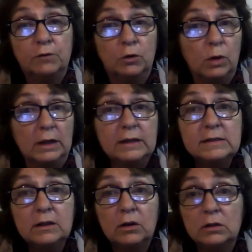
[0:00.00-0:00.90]

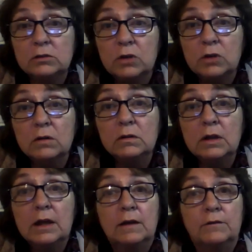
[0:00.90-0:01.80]
quality control,
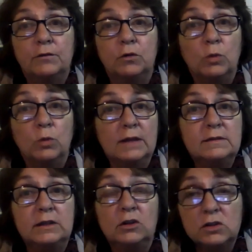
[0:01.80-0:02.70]
for
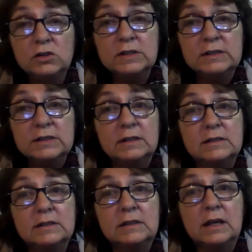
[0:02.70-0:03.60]
quality
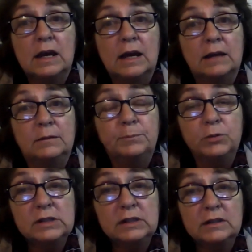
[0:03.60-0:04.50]
consciousness, and
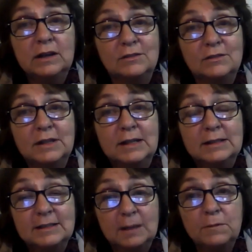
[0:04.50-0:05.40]
putting down
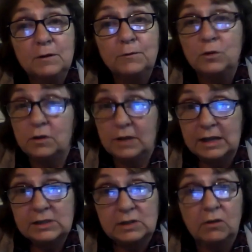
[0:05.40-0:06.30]
something for the
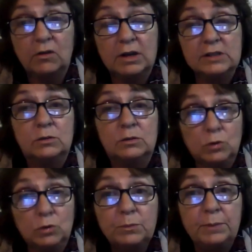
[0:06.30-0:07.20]
next generation
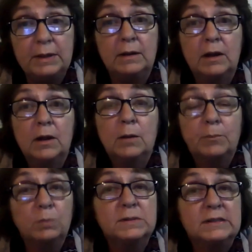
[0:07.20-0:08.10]
would be
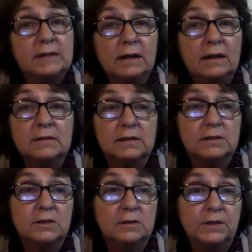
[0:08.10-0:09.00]
proper standards and
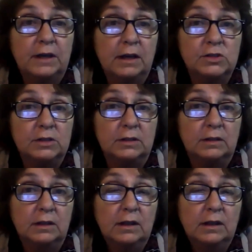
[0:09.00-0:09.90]

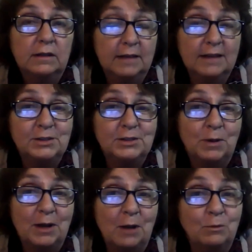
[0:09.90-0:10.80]
certification. That is
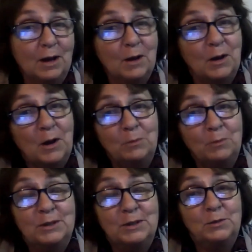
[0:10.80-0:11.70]
what I
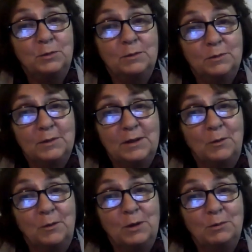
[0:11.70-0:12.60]
hope that
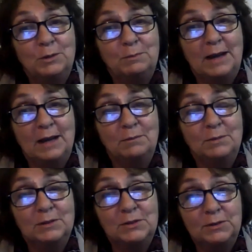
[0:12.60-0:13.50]
we would be
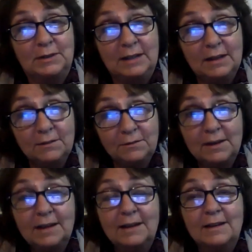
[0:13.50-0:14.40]
able to leave
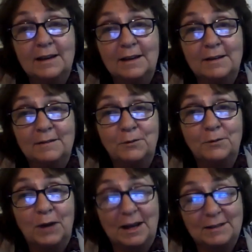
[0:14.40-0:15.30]

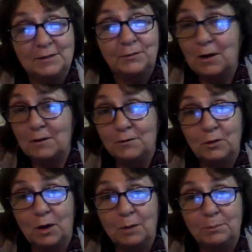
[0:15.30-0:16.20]
for
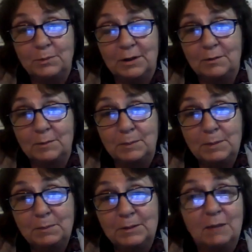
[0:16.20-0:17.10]
the
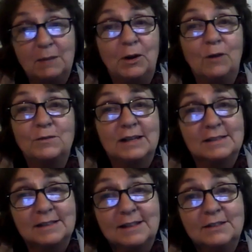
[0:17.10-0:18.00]
people coming after
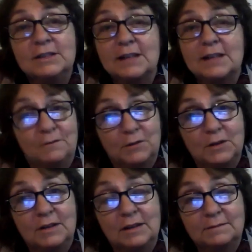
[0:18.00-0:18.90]
us to take
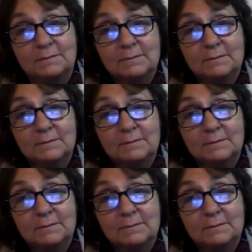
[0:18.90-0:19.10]
further.